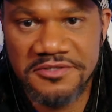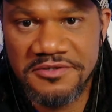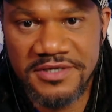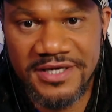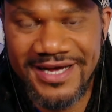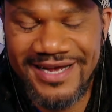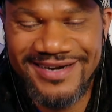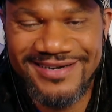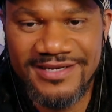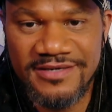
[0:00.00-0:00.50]
So
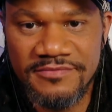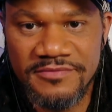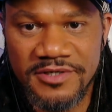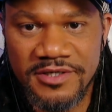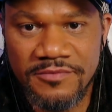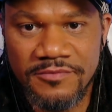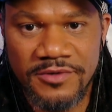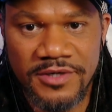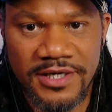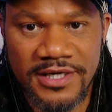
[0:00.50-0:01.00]
it kind of didn't
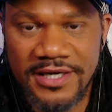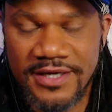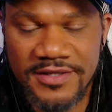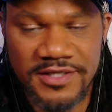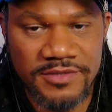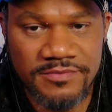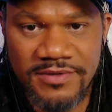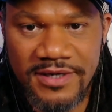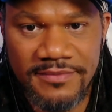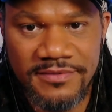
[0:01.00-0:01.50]
really work
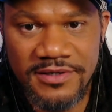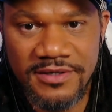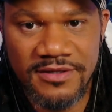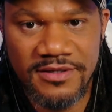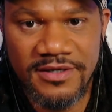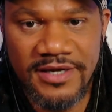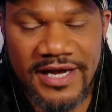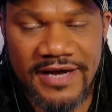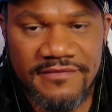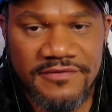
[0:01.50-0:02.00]
out. There's probably
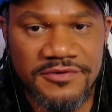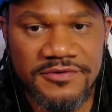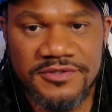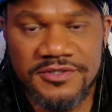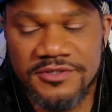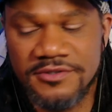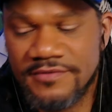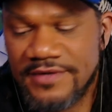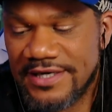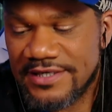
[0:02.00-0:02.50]
other
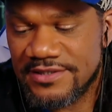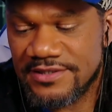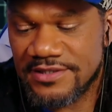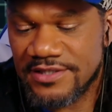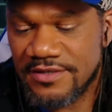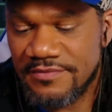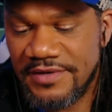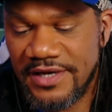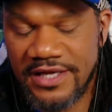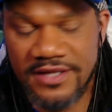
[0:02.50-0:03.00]
avenues and
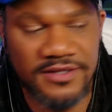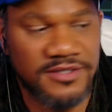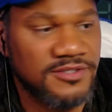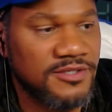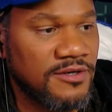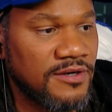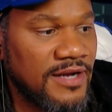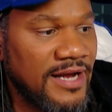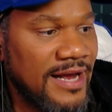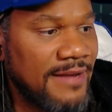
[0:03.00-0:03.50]
directions that are making
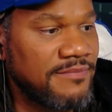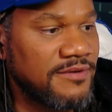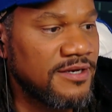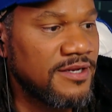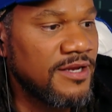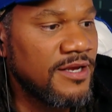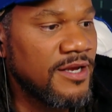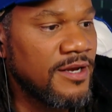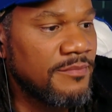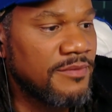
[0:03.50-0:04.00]
this all
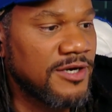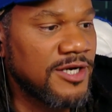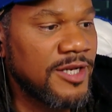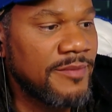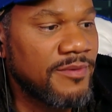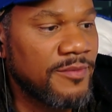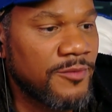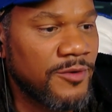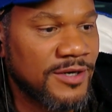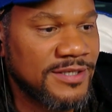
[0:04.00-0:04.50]
happen, but a
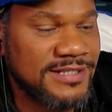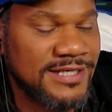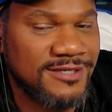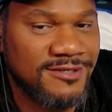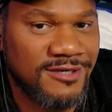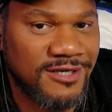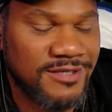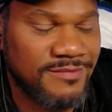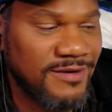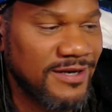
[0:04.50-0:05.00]
little bit more because
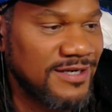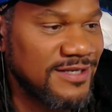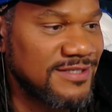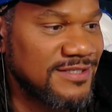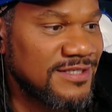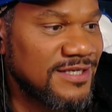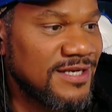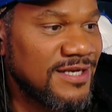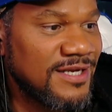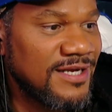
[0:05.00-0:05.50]
I talked about
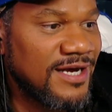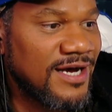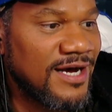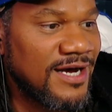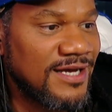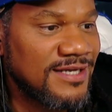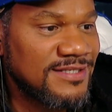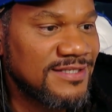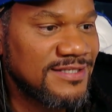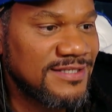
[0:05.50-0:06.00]
his
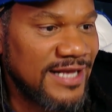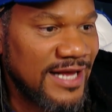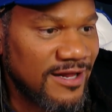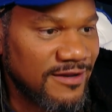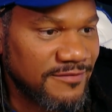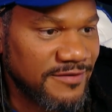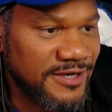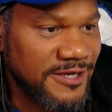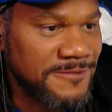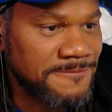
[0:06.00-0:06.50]
uh,
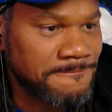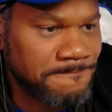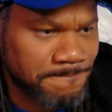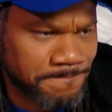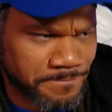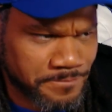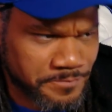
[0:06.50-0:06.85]
salary.